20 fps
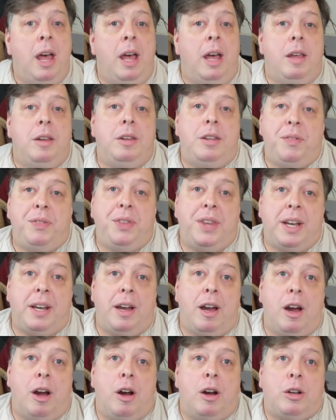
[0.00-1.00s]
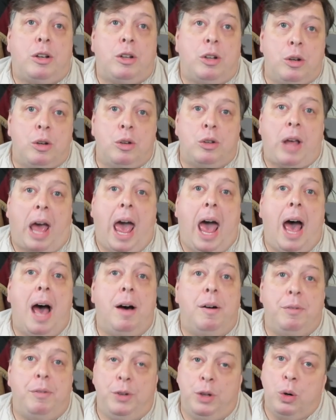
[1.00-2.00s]
is if the characters
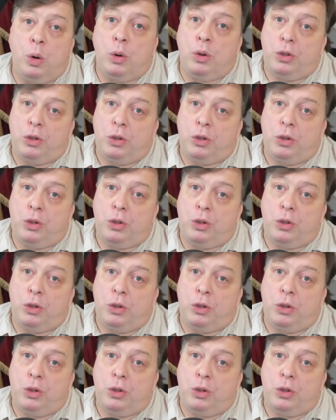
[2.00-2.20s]
have your